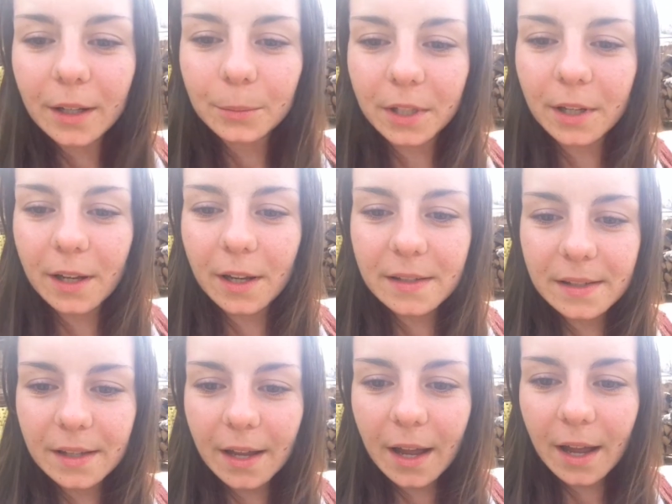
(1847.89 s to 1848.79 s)
because
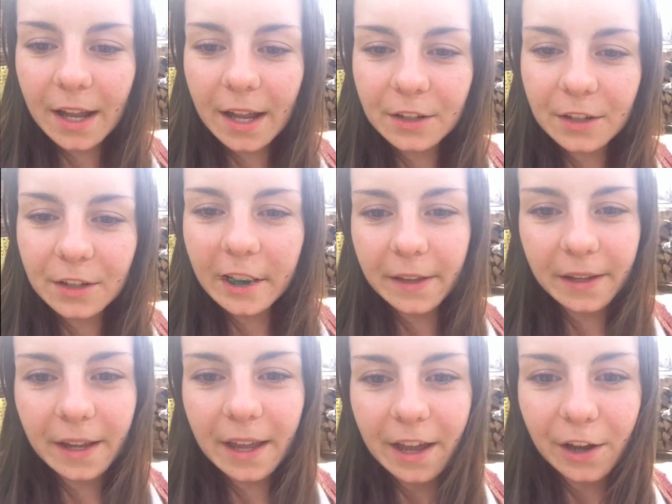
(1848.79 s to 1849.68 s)
I'd rather
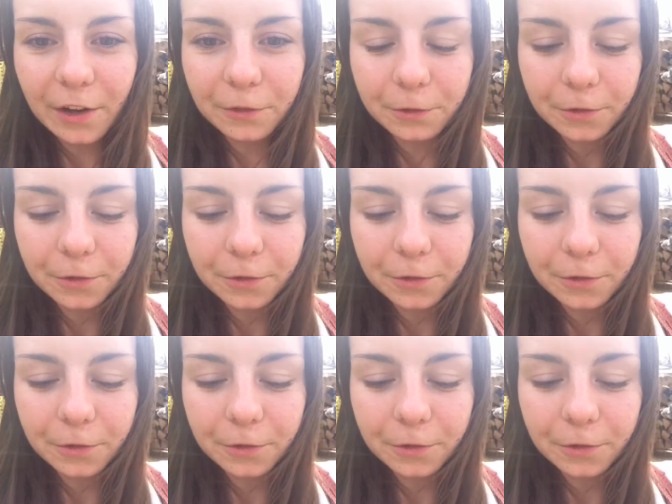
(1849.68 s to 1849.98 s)
have